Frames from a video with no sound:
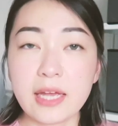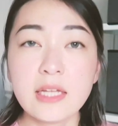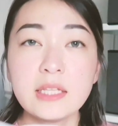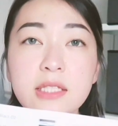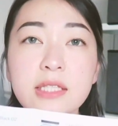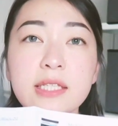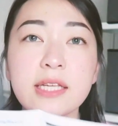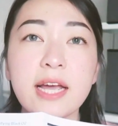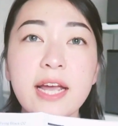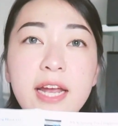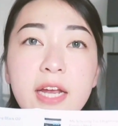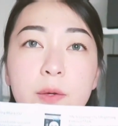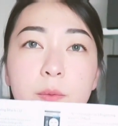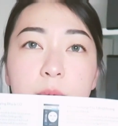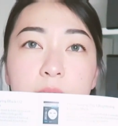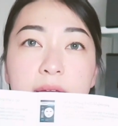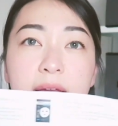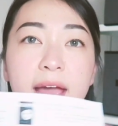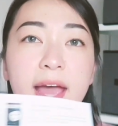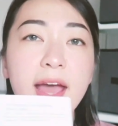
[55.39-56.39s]
Inside
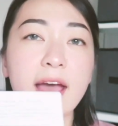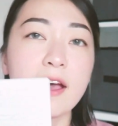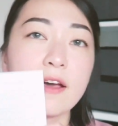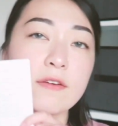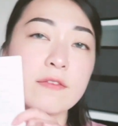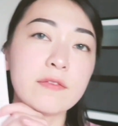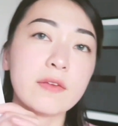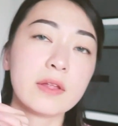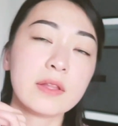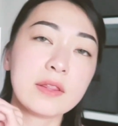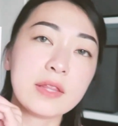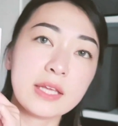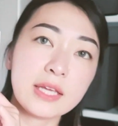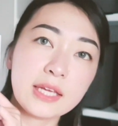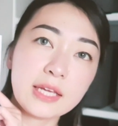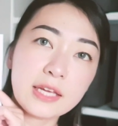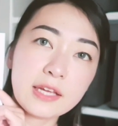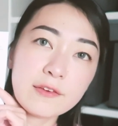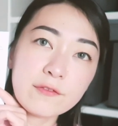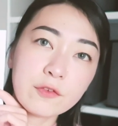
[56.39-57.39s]
we have
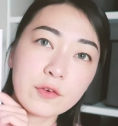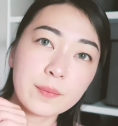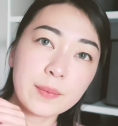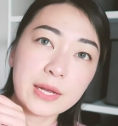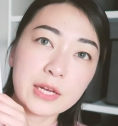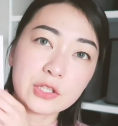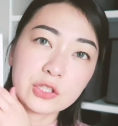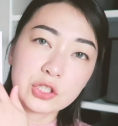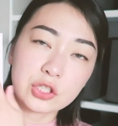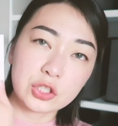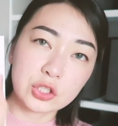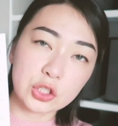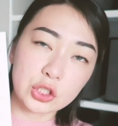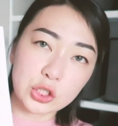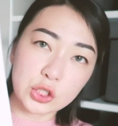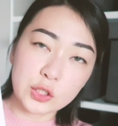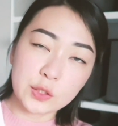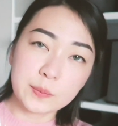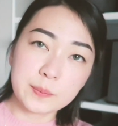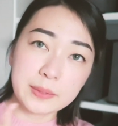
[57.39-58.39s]
the
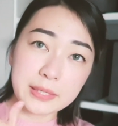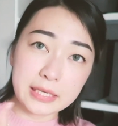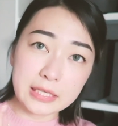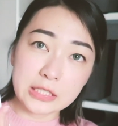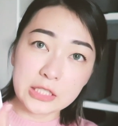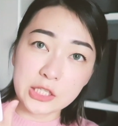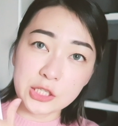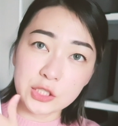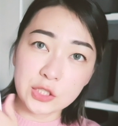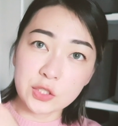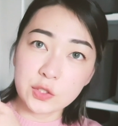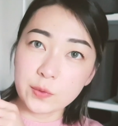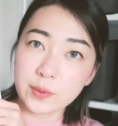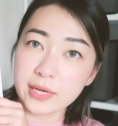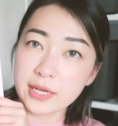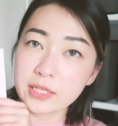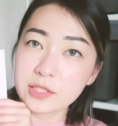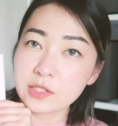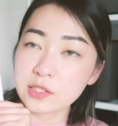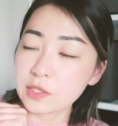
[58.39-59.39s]
informational piece to
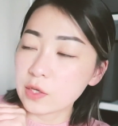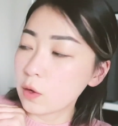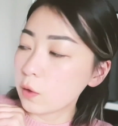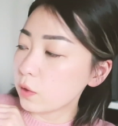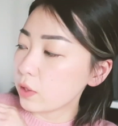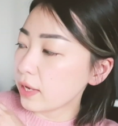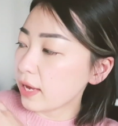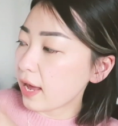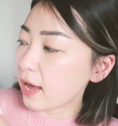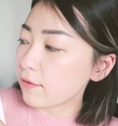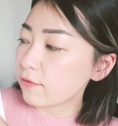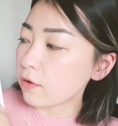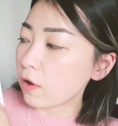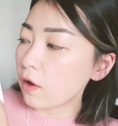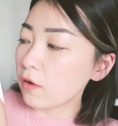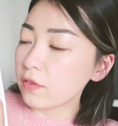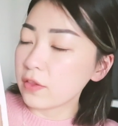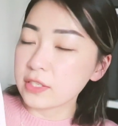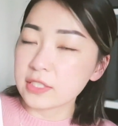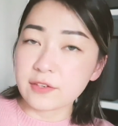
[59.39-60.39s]
it. So you have
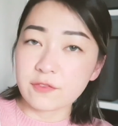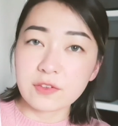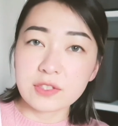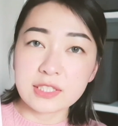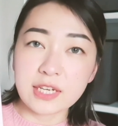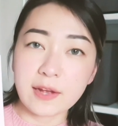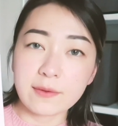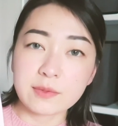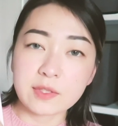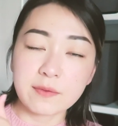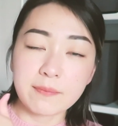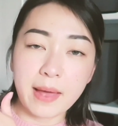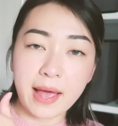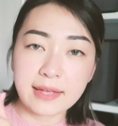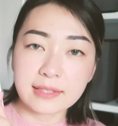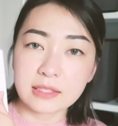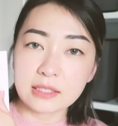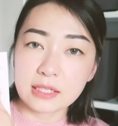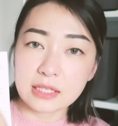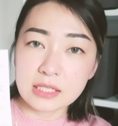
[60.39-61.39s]
all the different types of
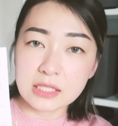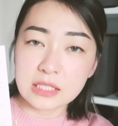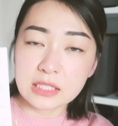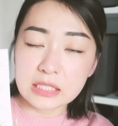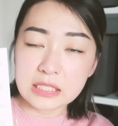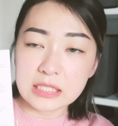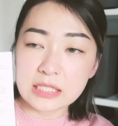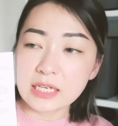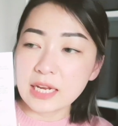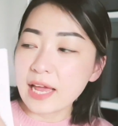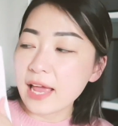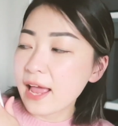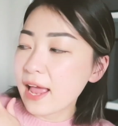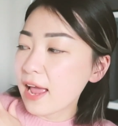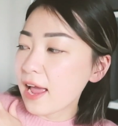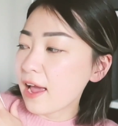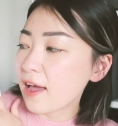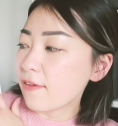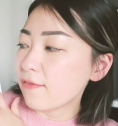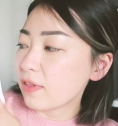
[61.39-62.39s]
masks listed
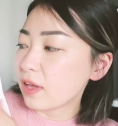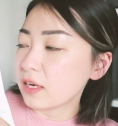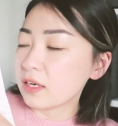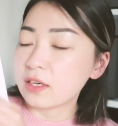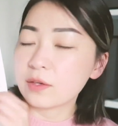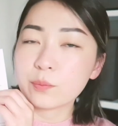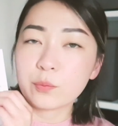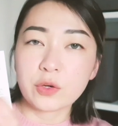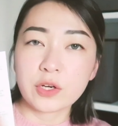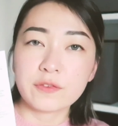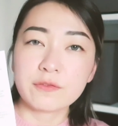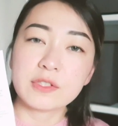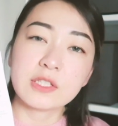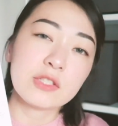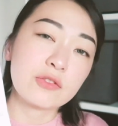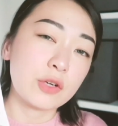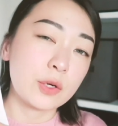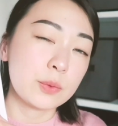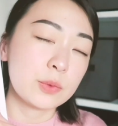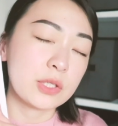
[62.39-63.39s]
and then a brief
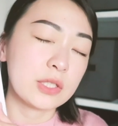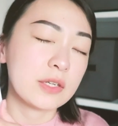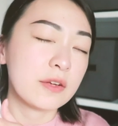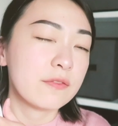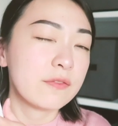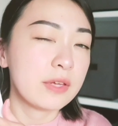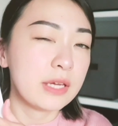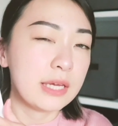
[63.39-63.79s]
description of